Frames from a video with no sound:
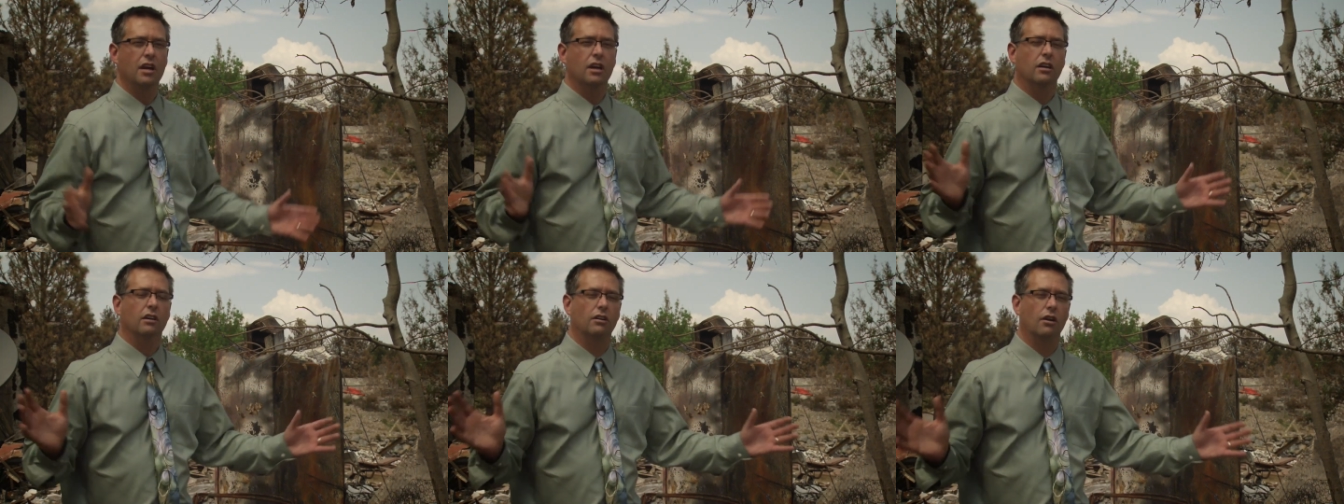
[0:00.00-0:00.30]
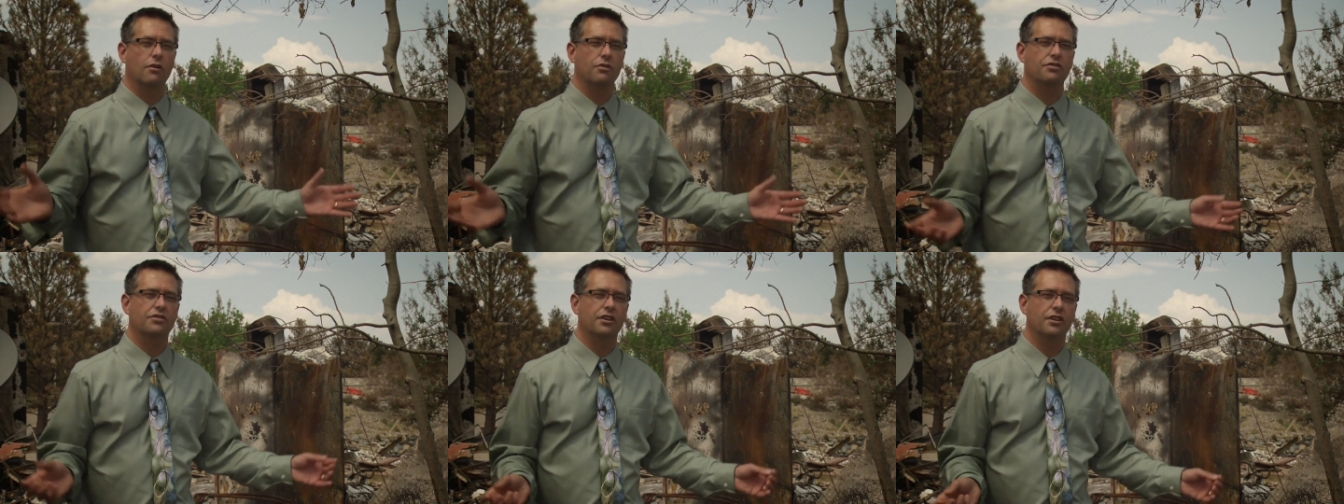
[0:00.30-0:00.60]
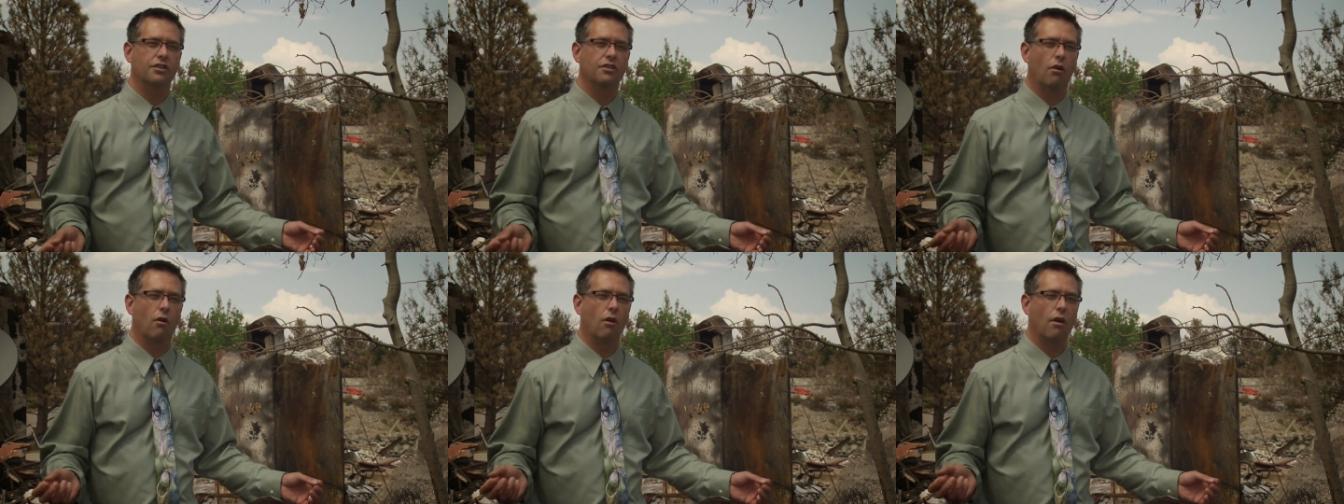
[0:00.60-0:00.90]
close the
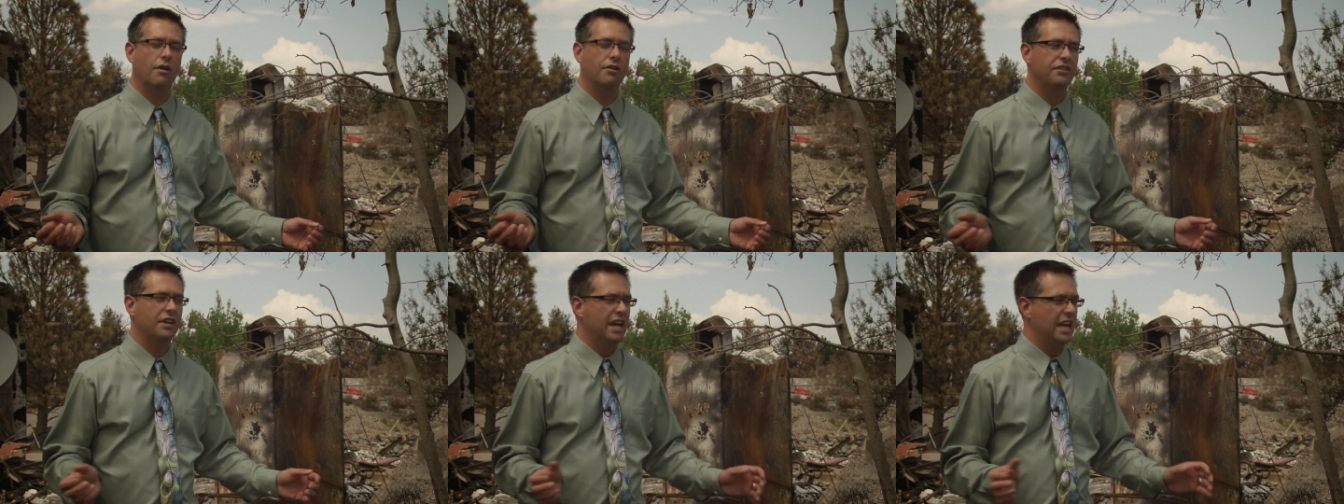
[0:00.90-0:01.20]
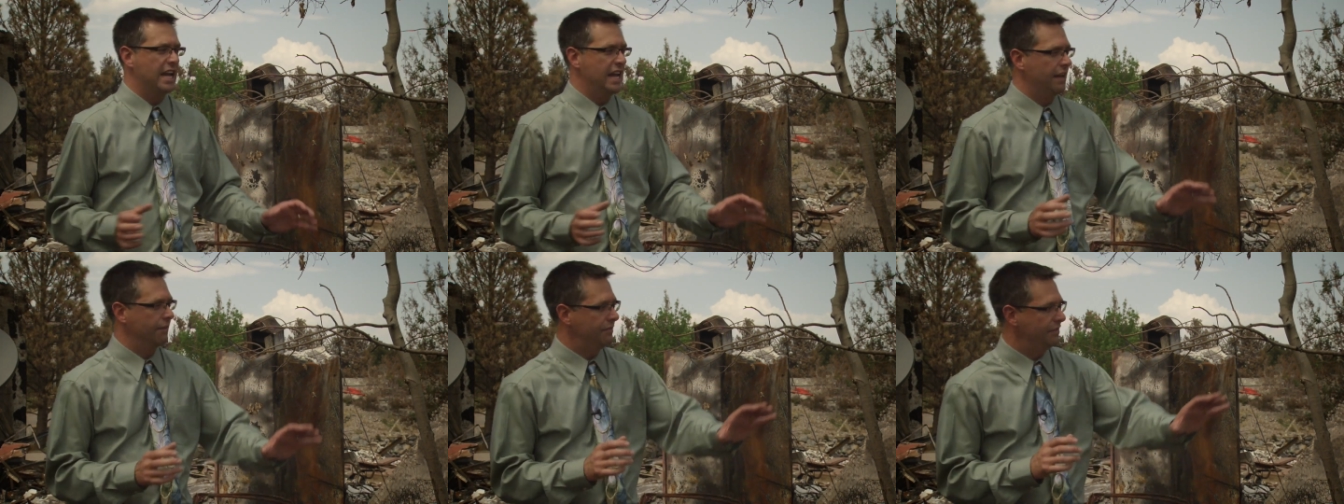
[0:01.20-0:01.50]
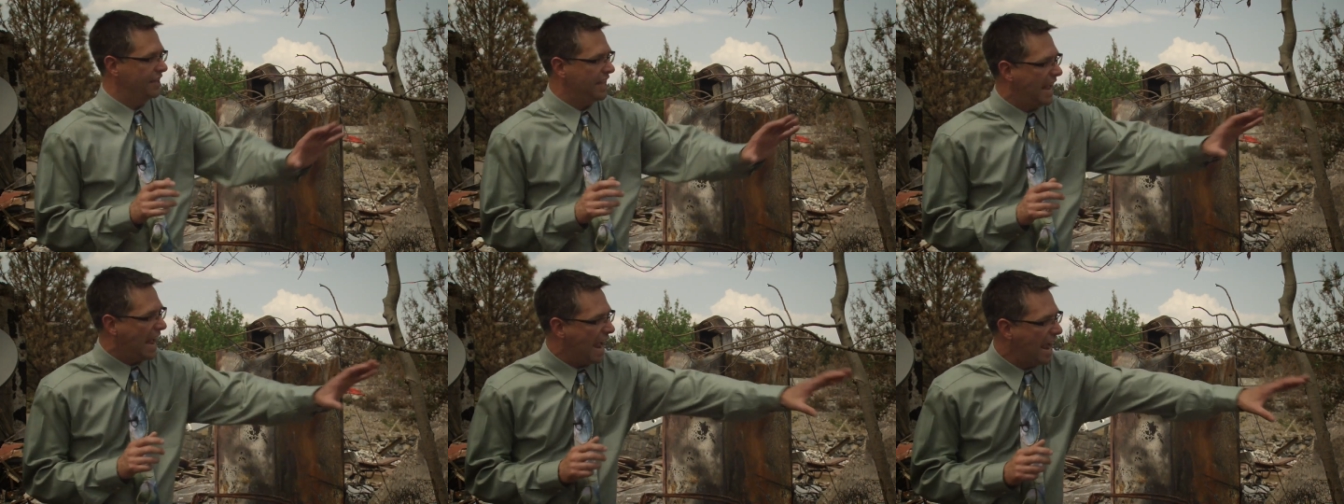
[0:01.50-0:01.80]
doors. If
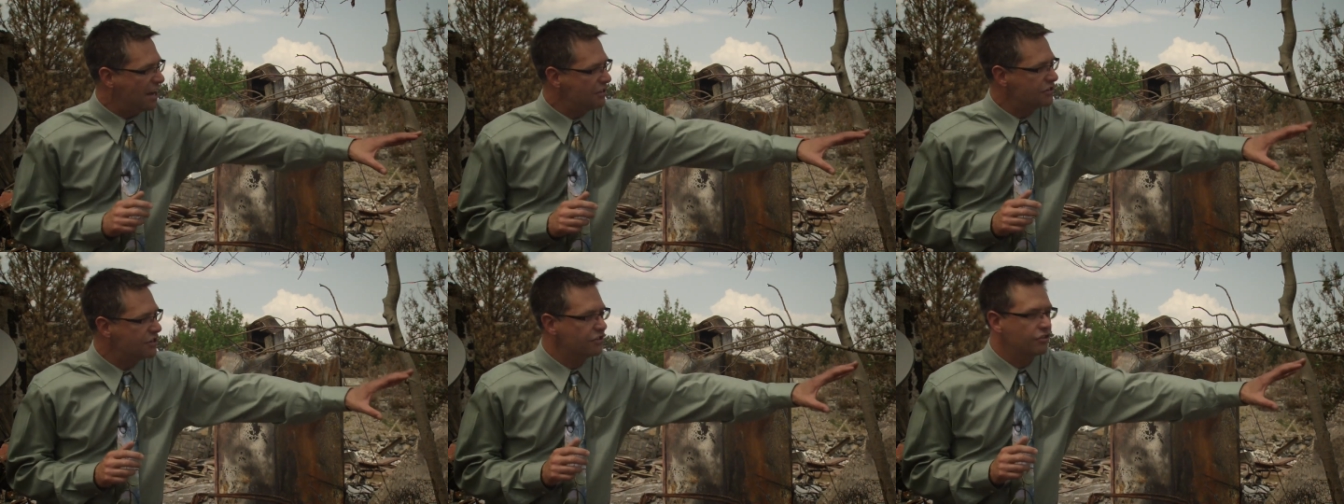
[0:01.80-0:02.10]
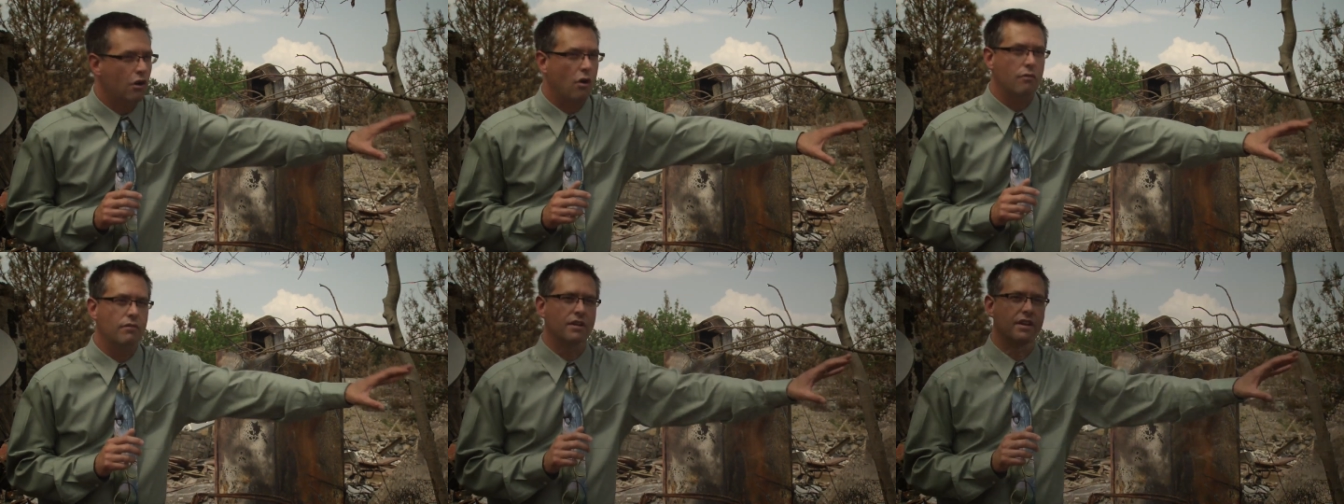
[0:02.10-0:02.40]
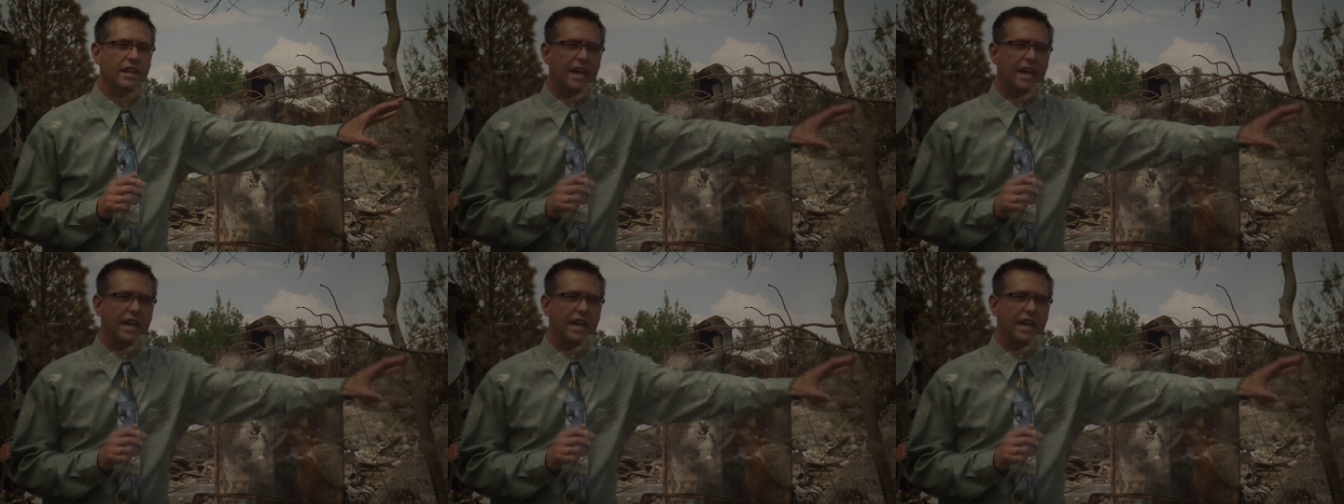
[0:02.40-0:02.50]
the ash is over